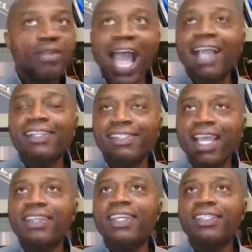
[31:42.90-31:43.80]
I can
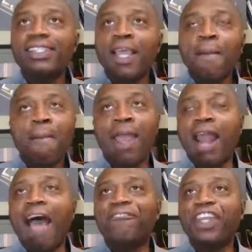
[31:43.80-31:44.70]
say this, and
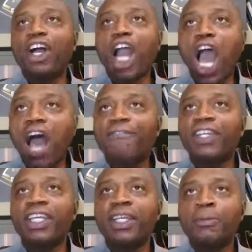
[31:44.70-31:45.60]
I feel
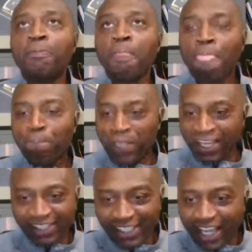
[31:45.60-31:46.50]
confident in
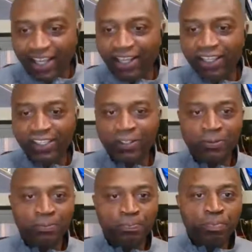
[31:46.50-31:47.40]
saying this,
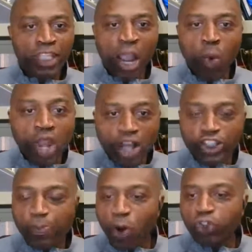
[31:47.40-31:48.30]
that we are
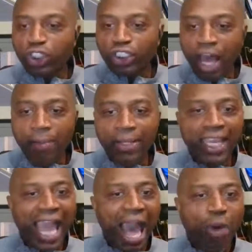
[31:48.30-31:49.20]
supposed to
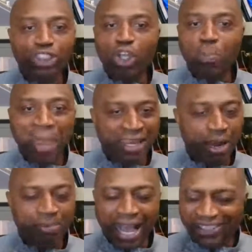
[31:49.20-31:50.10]
dominate our domain.
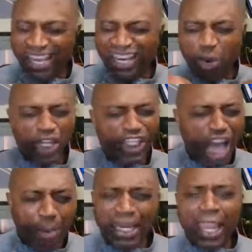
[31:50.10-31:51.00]
I'm not saying that we
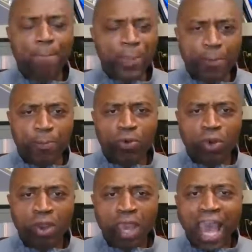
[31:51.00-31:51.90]
dominate people.
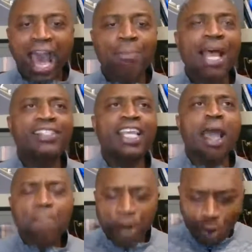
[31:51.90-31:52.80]
I'm not saying,
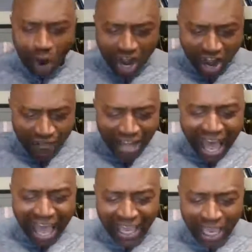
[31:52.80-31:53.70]
but wherever
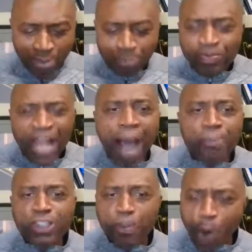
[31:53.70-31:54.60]
I am, I'm
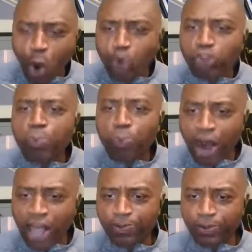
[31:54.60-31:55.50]
supposed to
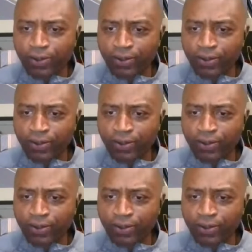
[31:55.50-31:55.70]
prosper.